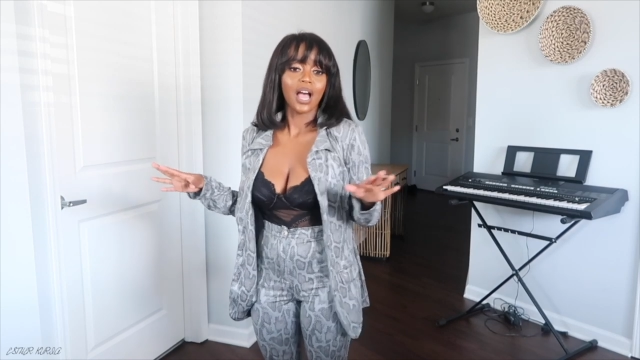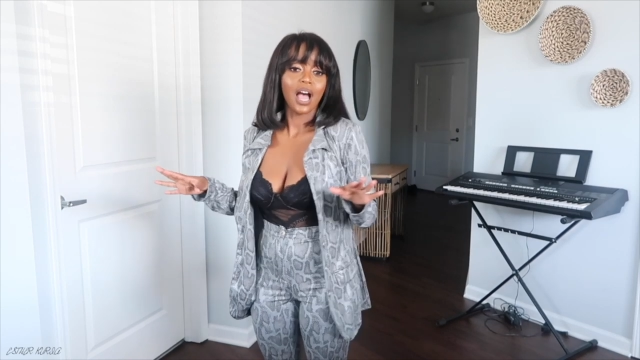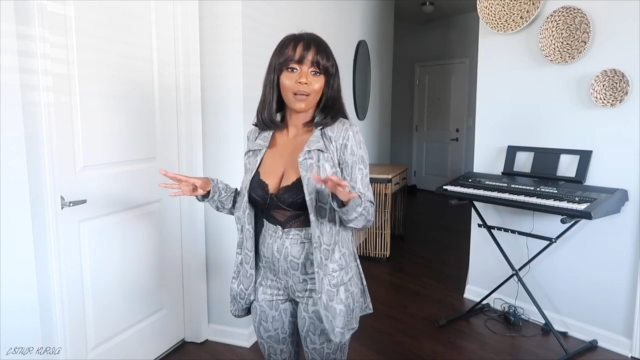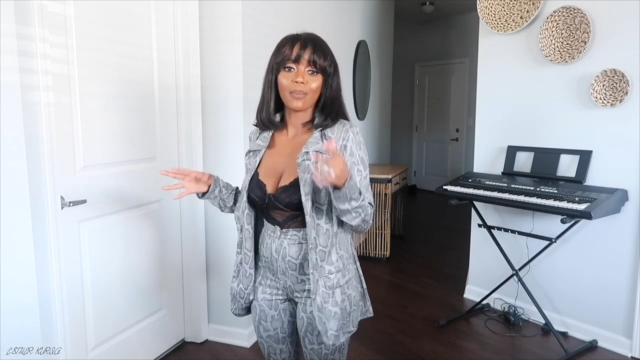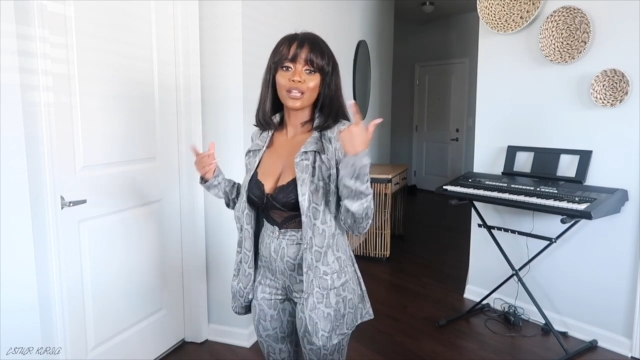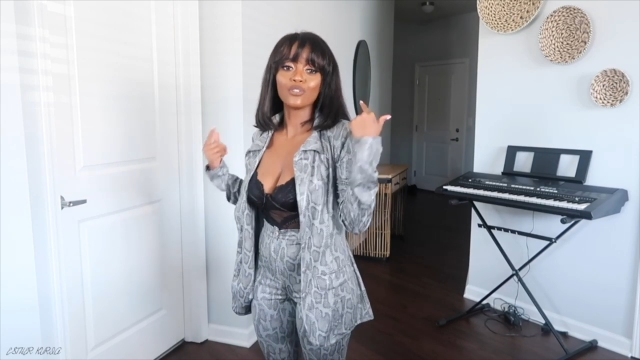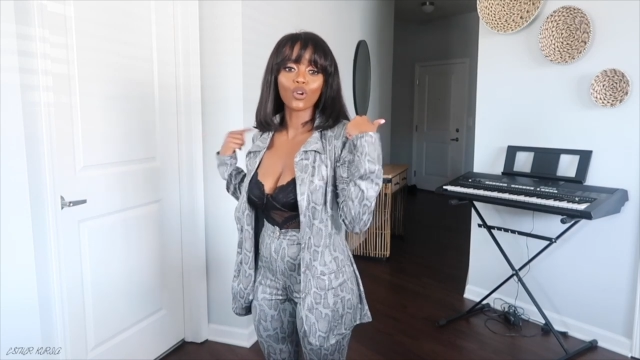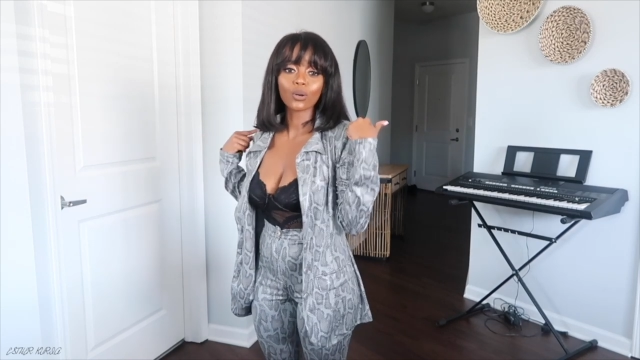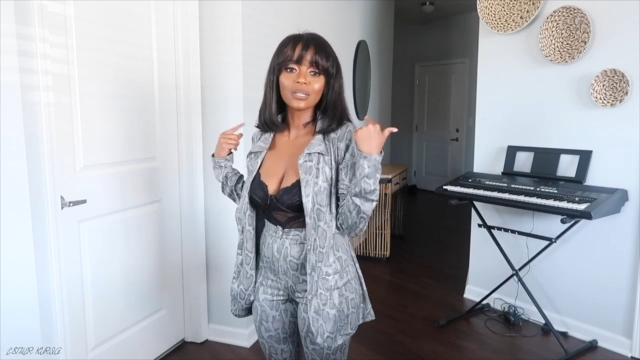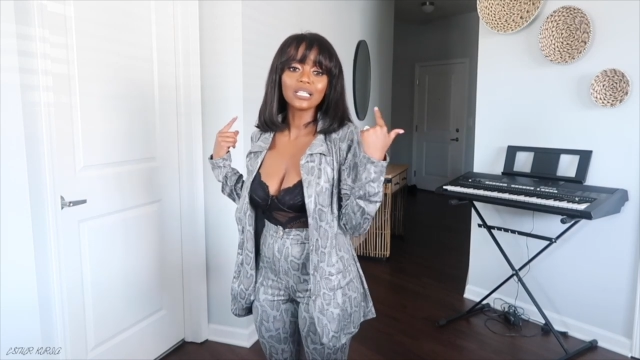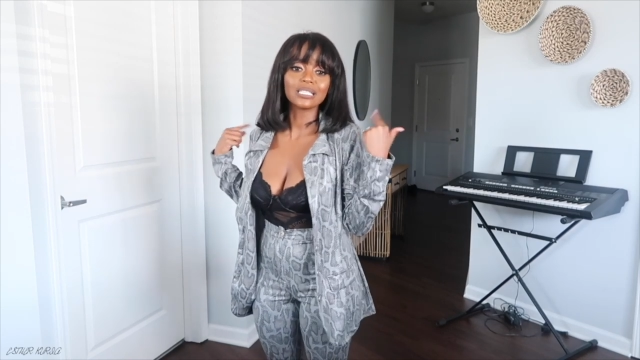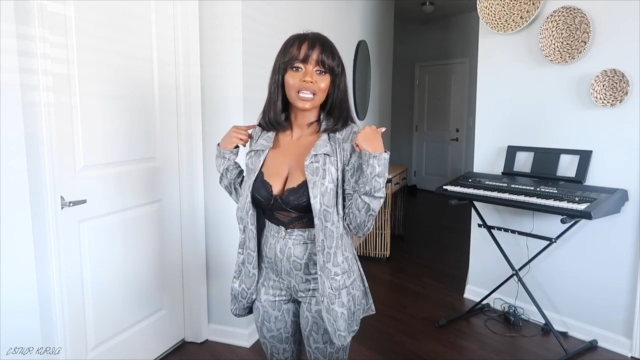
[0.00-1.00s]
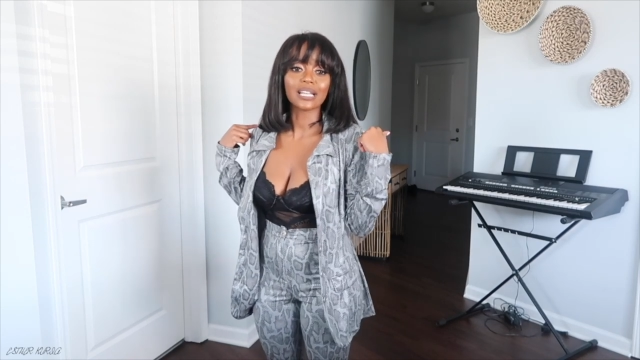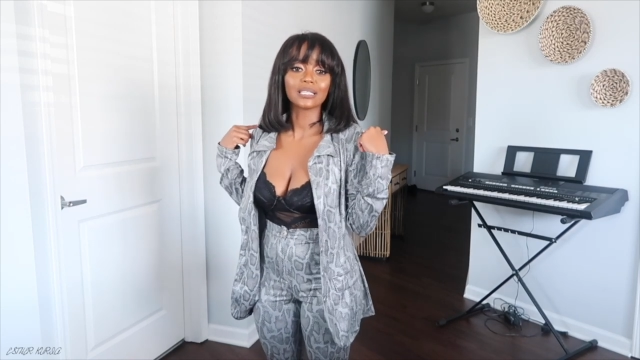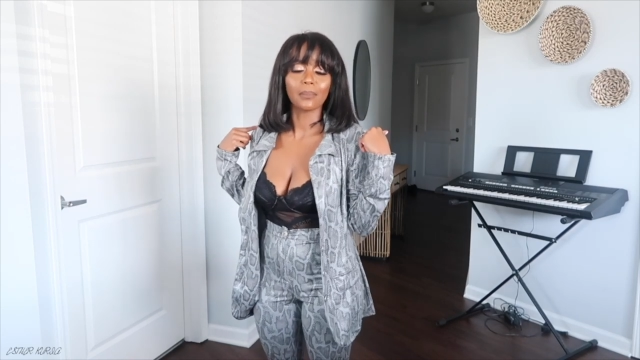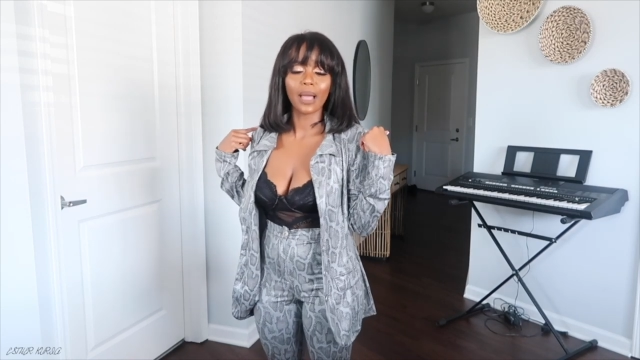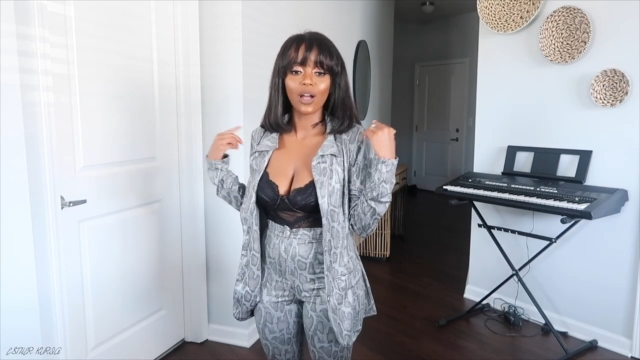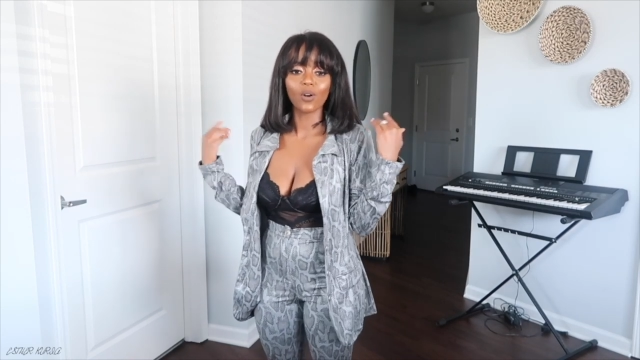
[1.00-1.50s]
I normally take
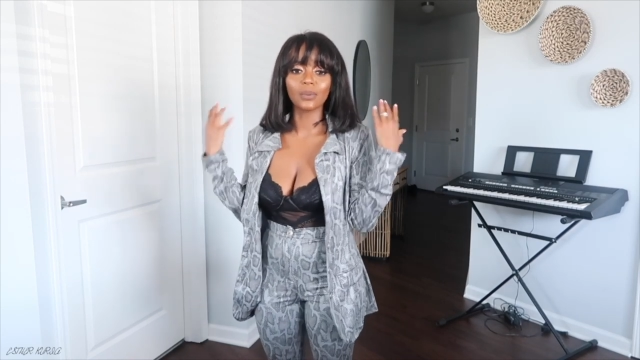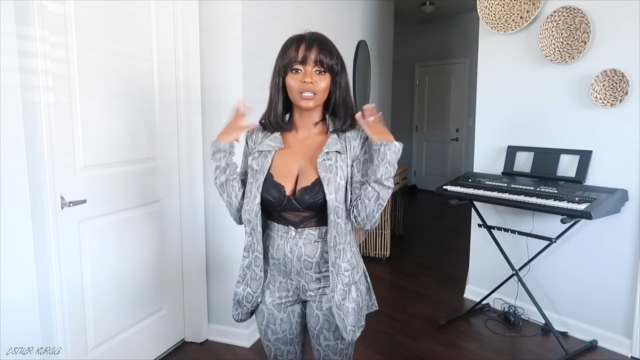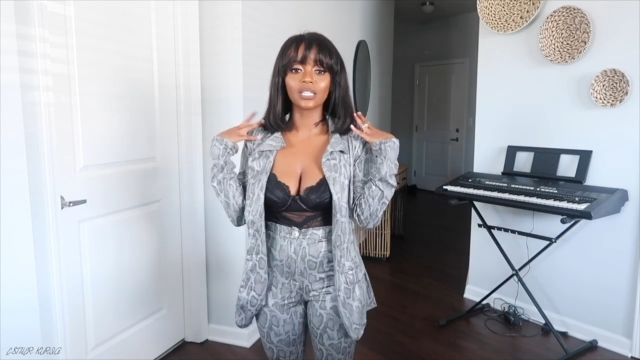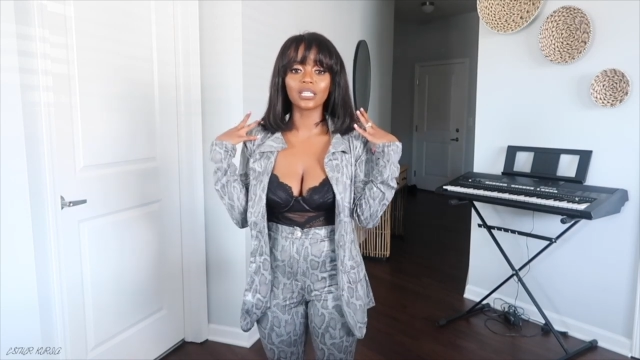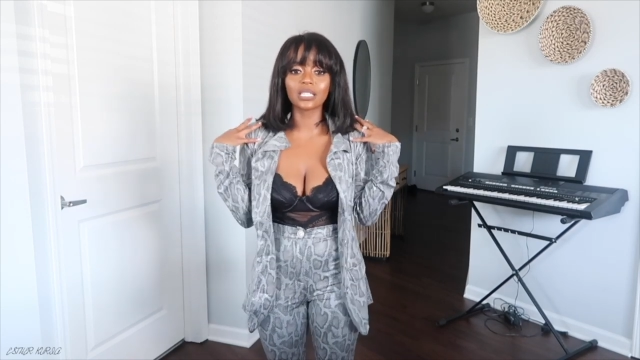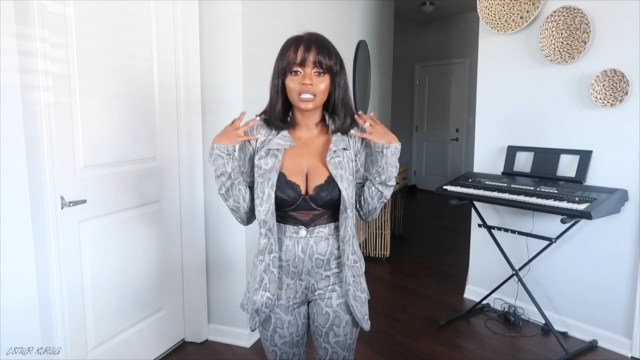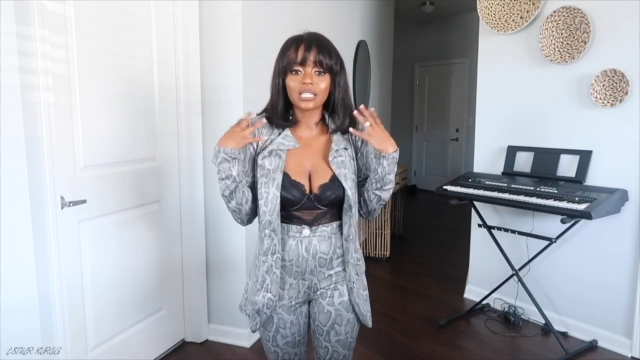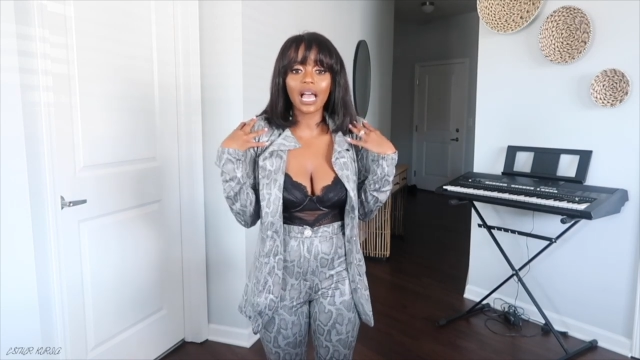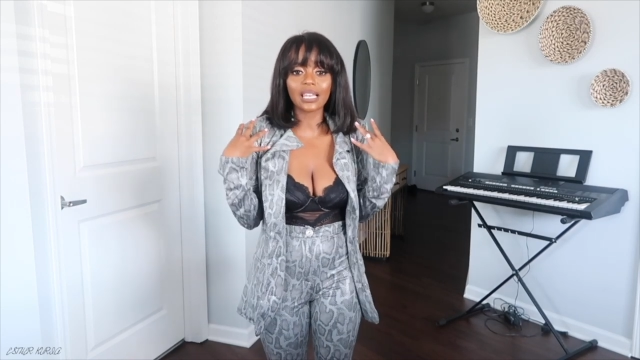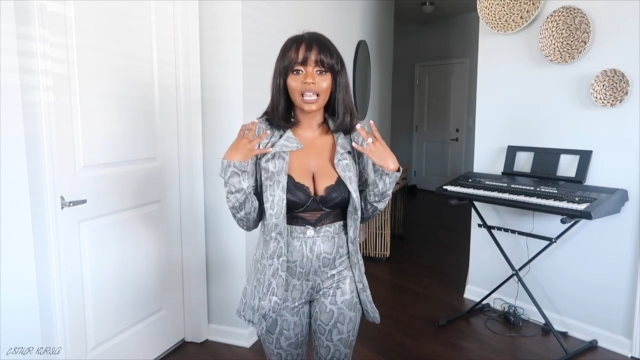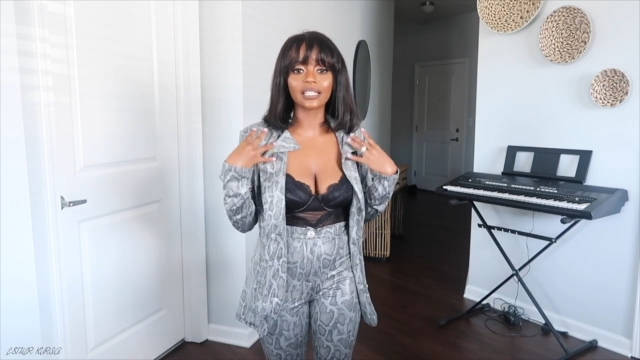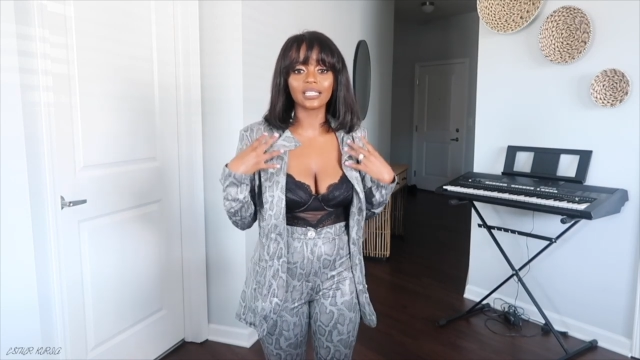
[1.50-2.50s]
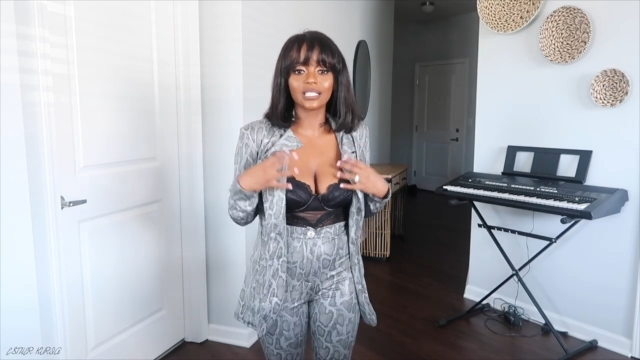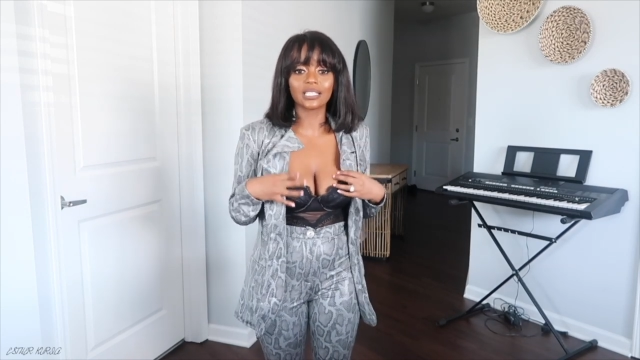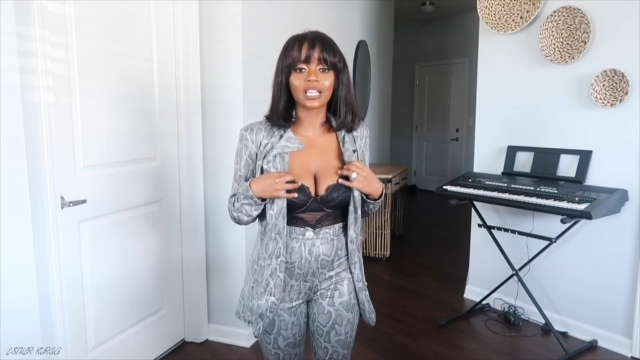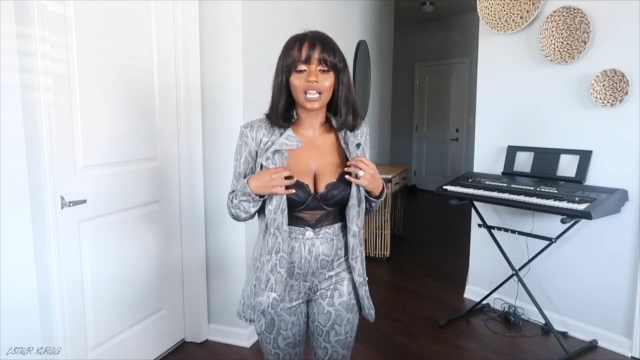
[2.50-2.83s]
them out, but this, I like this.